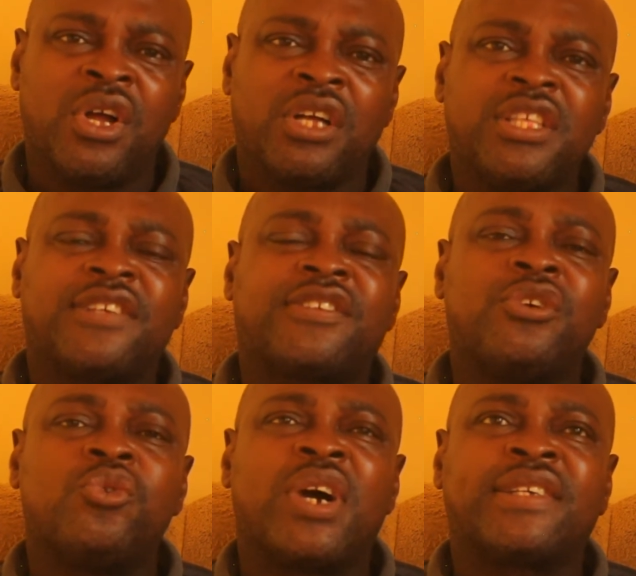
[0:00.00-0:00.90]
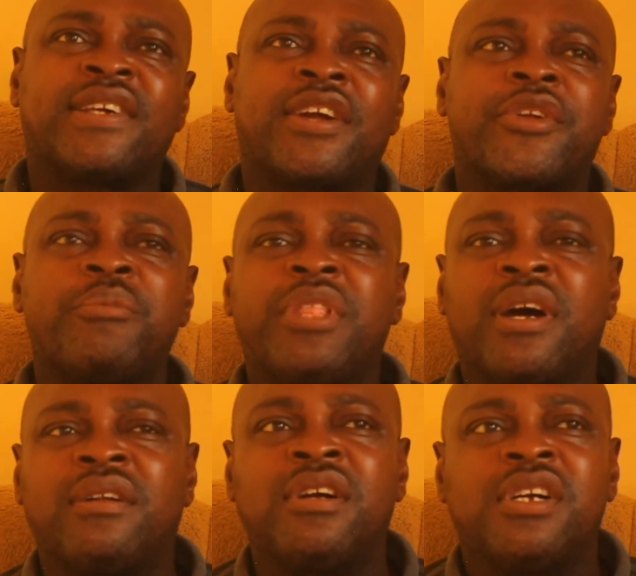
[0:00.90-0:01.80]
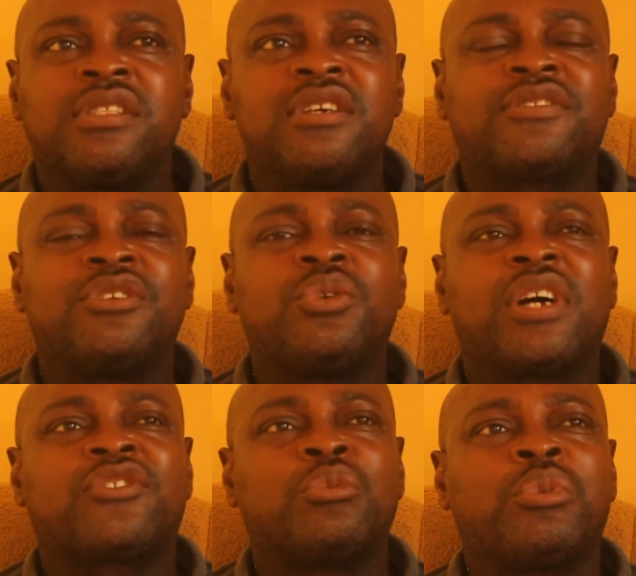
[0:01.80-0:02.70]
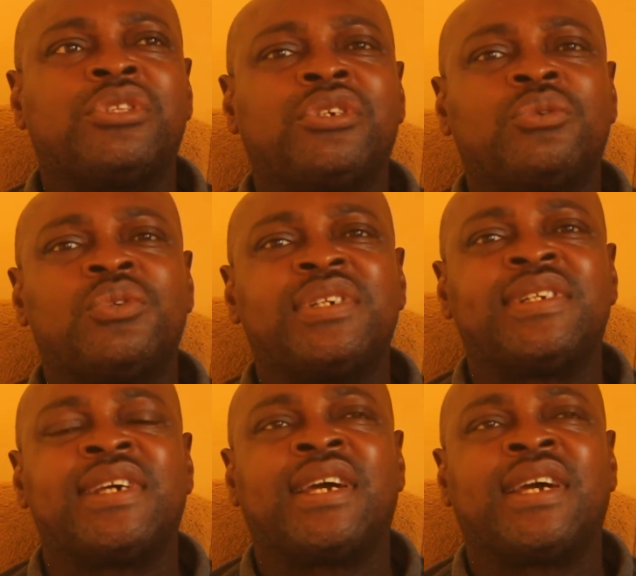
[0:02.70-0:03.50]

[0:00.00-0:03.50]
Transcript: they see you as a criminal, they see you as somebody who is